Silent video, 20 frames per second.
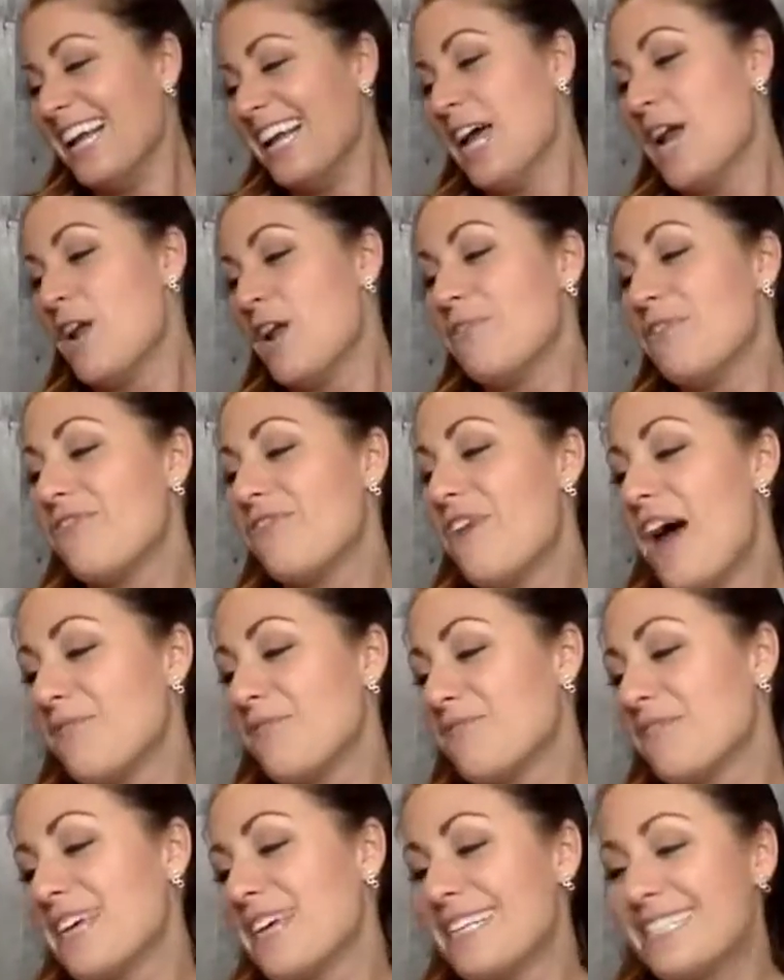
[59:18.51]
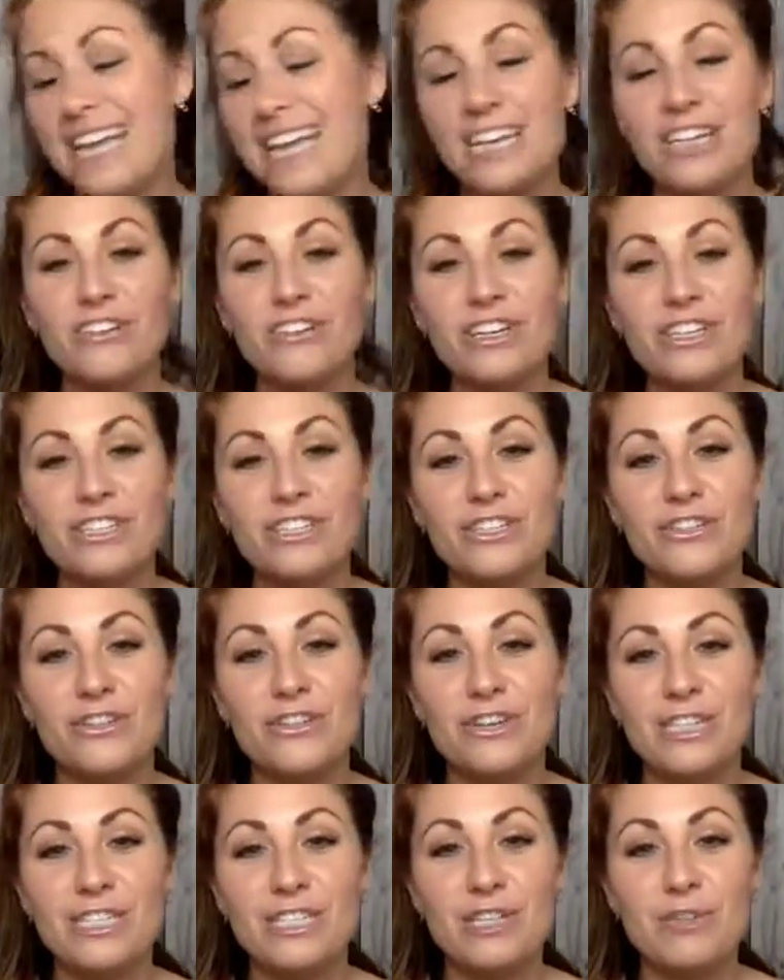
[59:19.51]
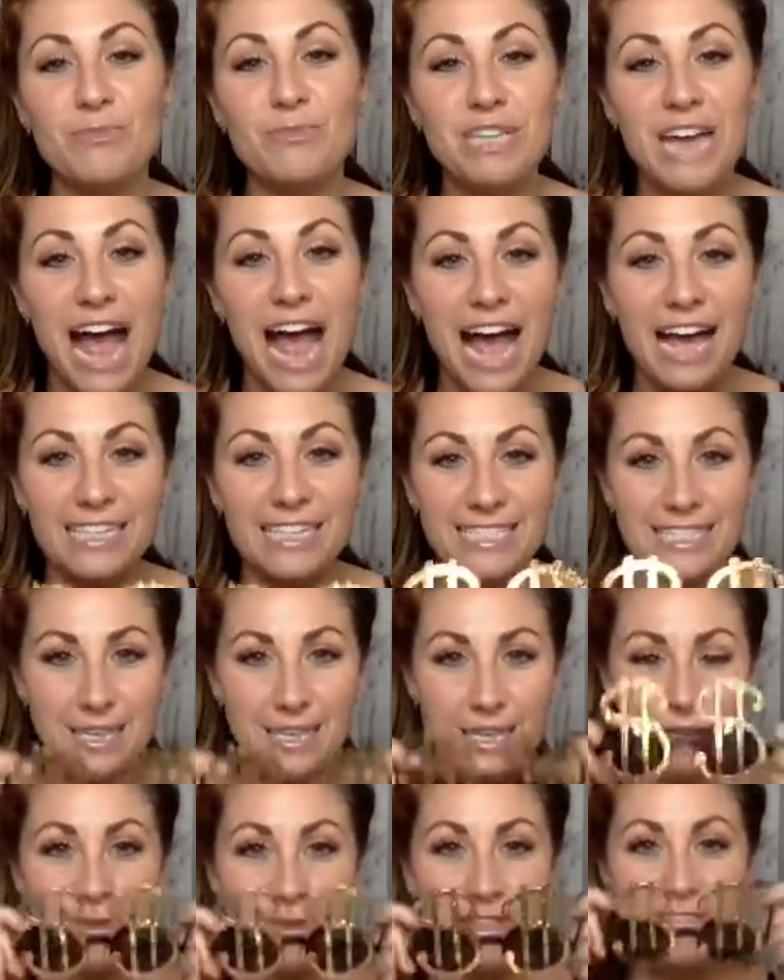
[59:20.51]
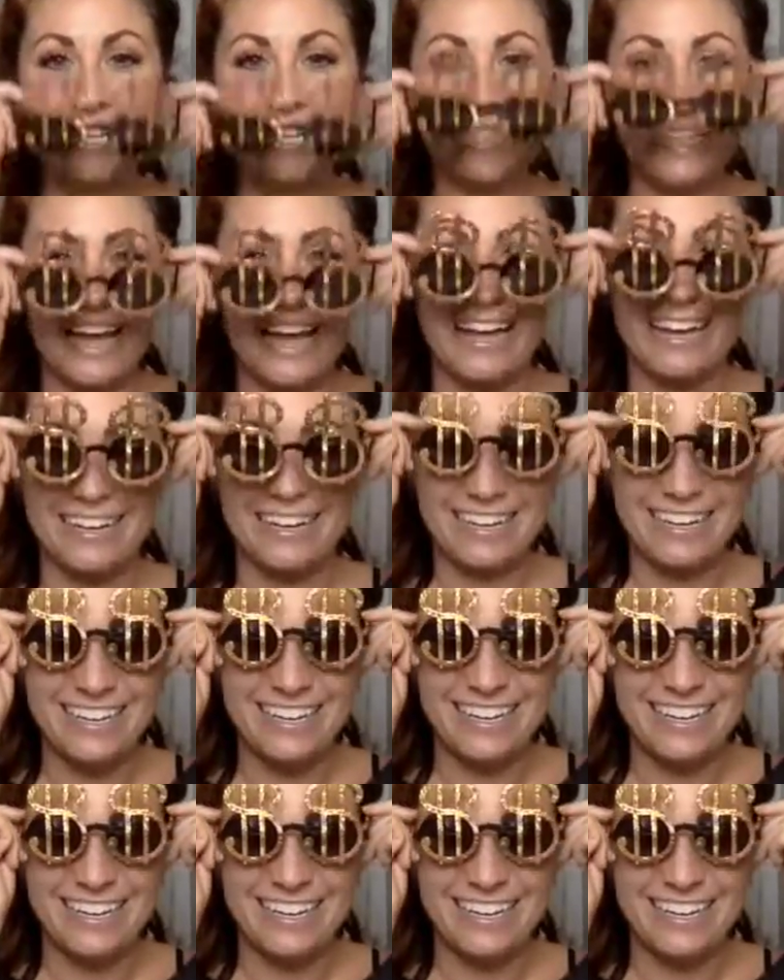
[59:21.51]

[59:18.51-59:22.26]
It'll be fun because then you can do your Zoom chats with these on.